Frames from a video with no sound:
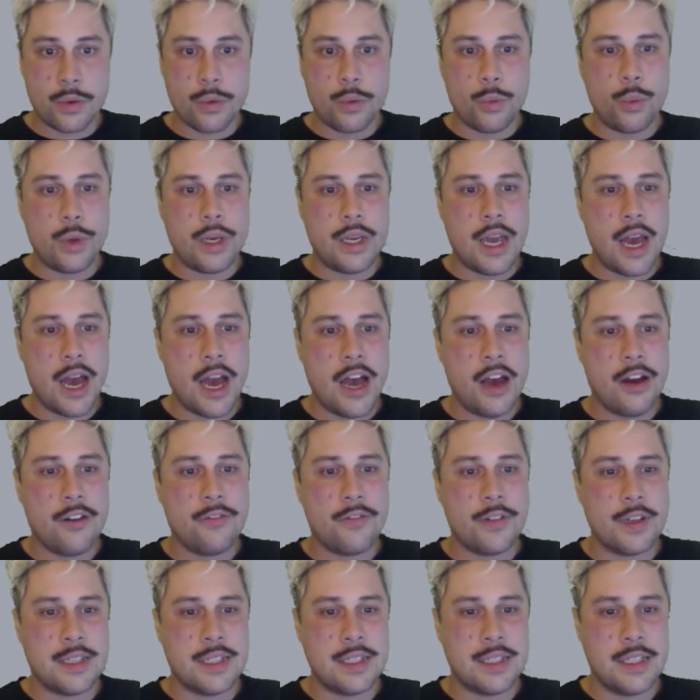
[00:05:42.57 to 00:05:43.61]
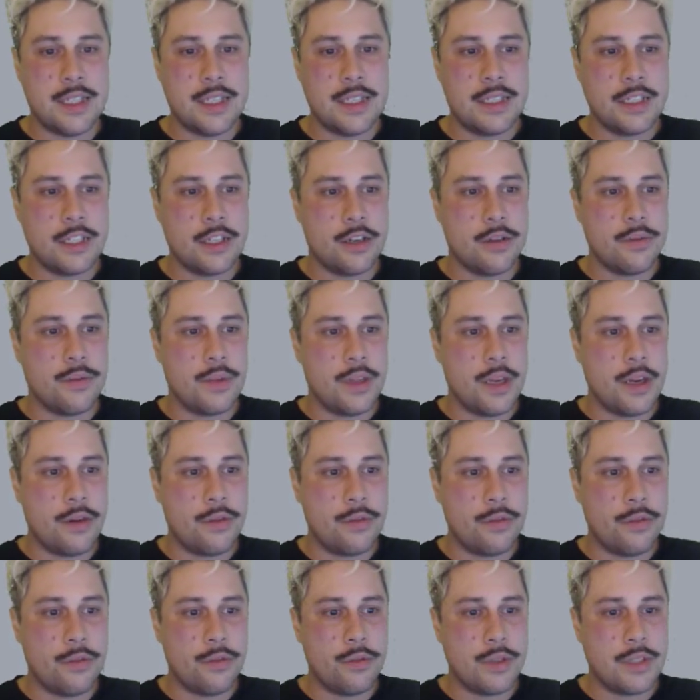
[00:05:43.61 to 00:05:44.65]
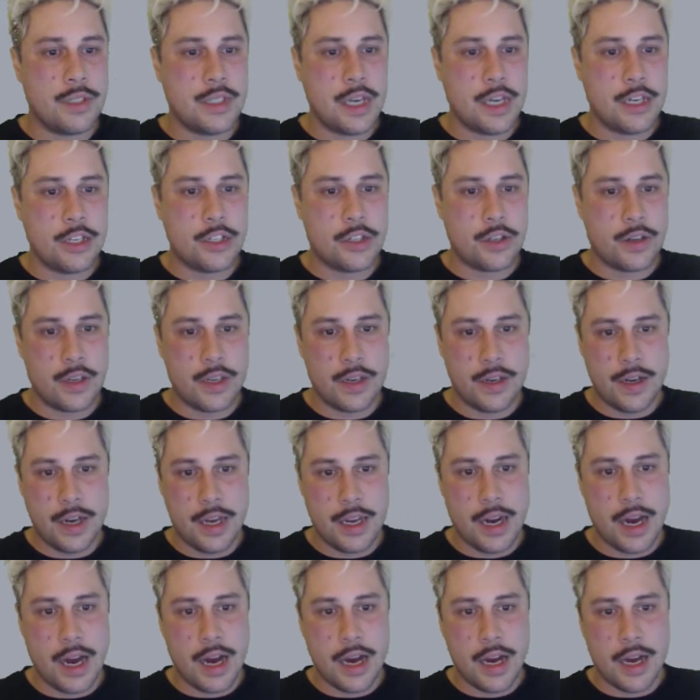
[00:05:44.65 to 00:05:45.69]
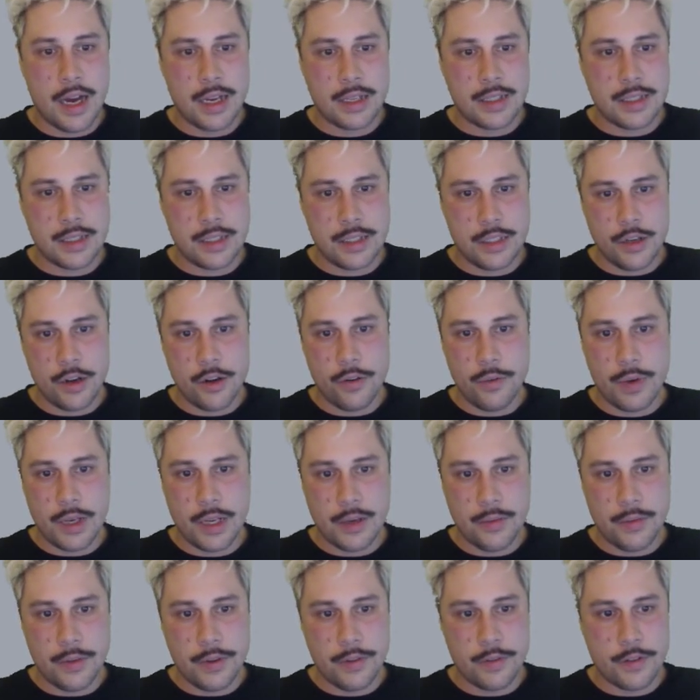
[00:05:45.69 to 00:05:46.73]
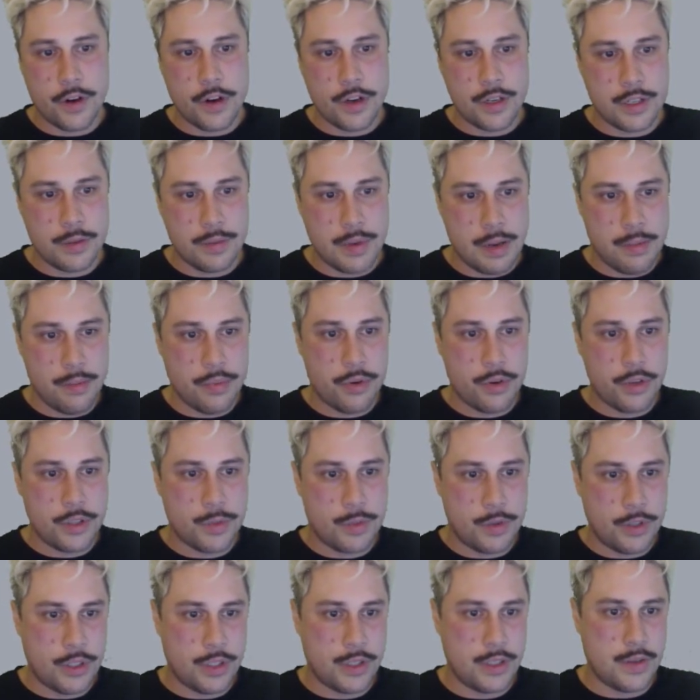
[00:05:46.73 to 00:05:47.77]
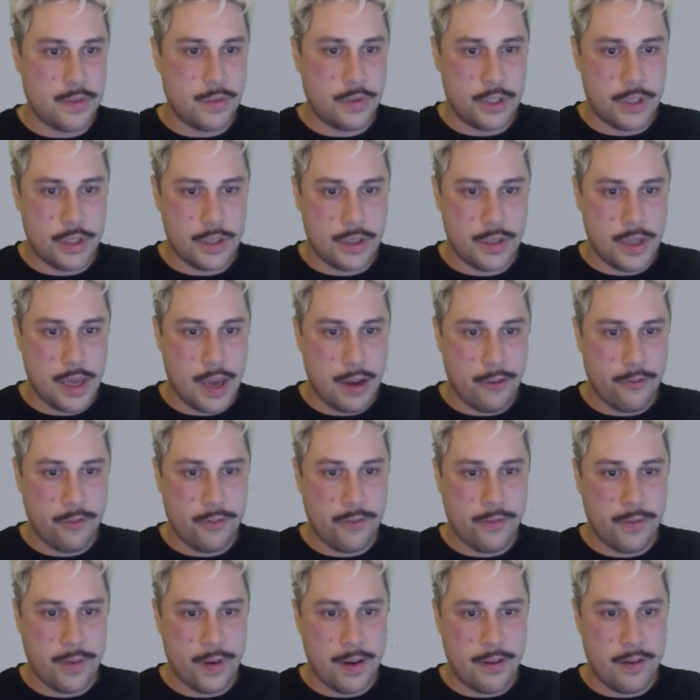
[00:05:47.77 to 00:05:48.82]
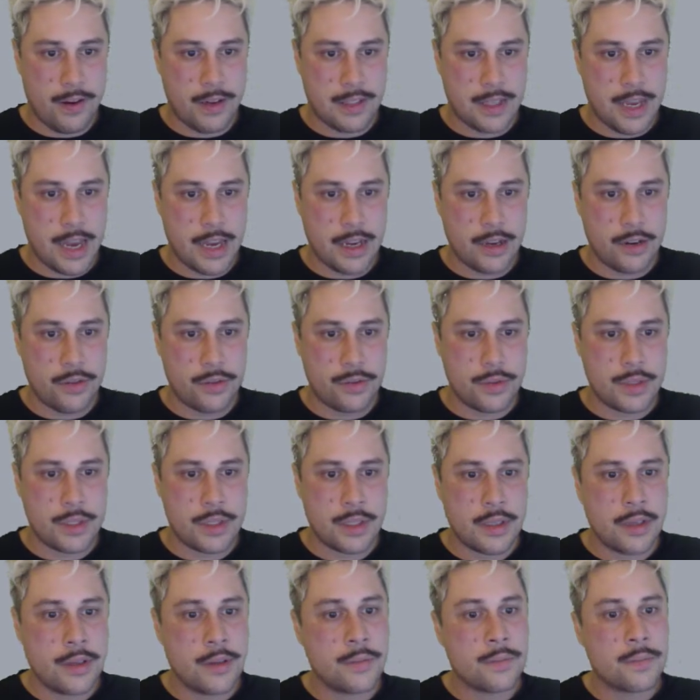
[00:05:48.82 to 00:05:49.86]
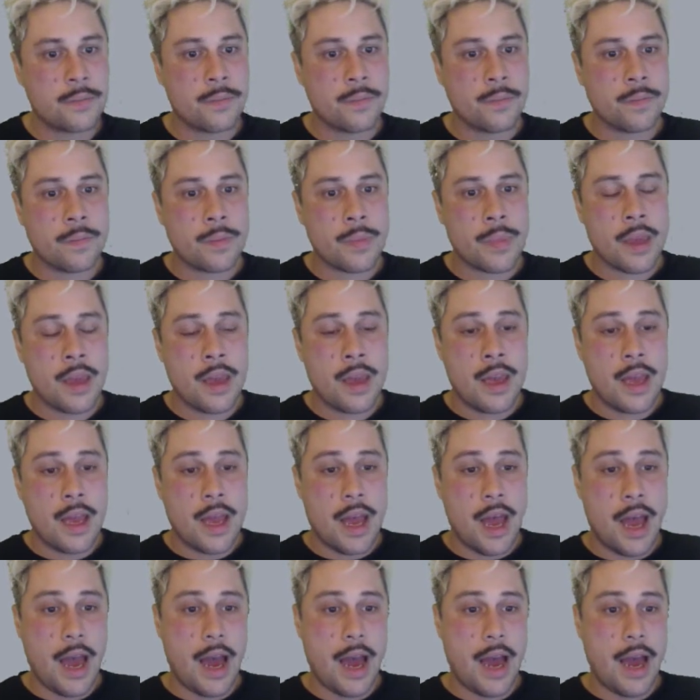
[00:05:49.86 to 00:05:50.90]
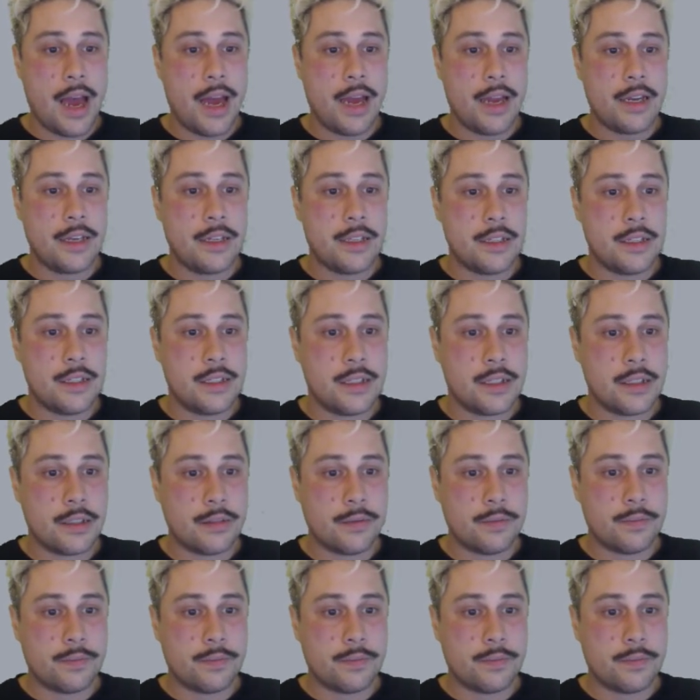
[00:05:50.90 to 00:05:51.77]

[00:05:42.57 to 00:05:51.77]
we have a system that will essentially let us, we've got some inputs, which is various angles, and